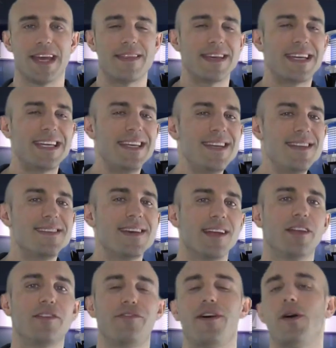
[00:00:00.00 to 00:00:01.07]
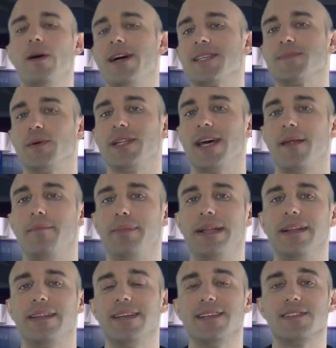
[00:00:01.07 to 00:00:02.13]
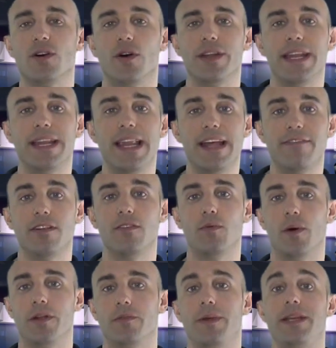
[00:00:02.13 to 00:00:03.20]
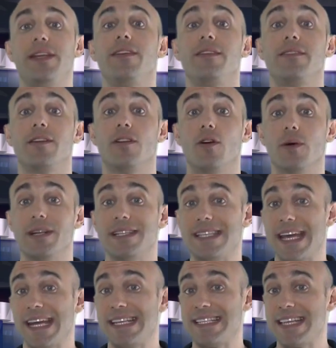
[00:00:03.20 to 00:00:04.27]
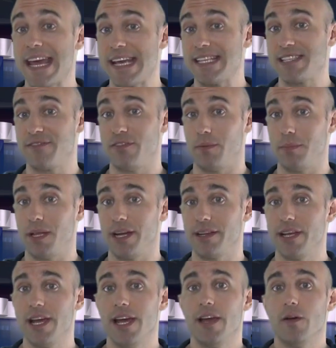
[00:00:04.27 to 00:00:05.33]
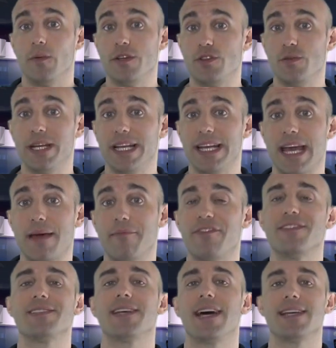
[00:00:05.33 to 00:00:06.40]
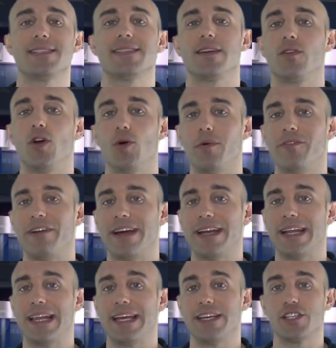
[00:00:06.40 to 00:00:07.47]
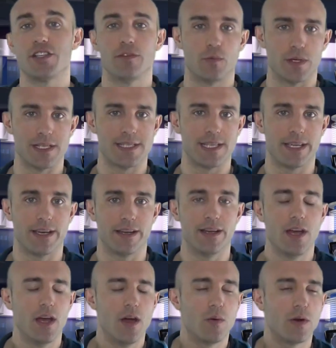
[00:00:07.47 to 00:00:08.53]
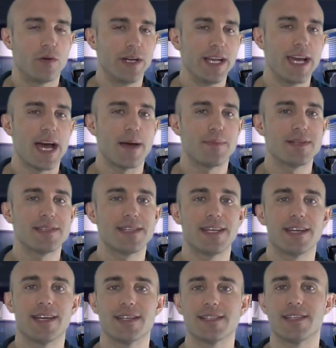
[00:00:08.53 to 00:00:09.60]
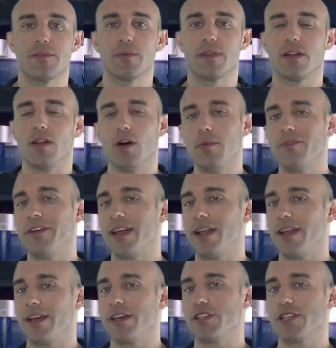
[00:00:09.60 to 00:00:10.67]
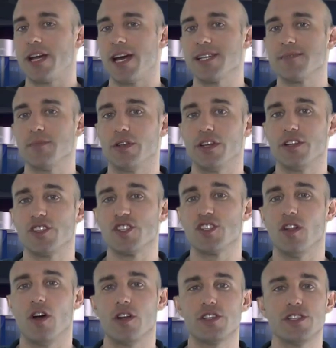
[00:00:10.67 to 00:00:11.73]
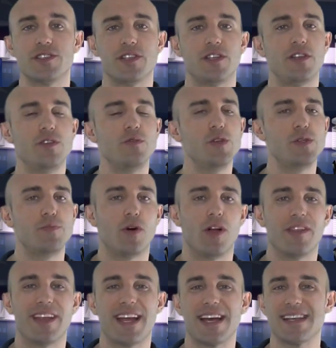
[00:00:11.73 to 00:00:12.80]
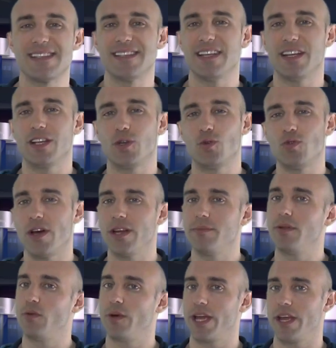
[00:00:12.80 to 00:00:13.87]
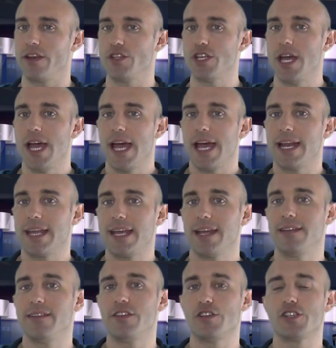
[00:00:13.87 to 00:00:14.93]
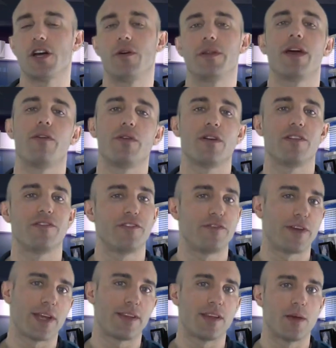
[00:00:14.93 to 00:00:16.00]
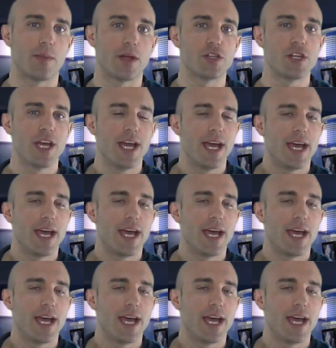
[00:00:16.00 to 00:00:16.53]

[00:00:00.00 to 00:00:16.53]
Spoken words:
The key talent for our Azmodan build is on level 1, when you go and take Taste for Blood, which really emphasizes the Globe of Annihilation once again. What really happens here is that with the Globe of Annihilation, Azmodan just launches a huge ball that has an incredible range and can dish out area of effect damage.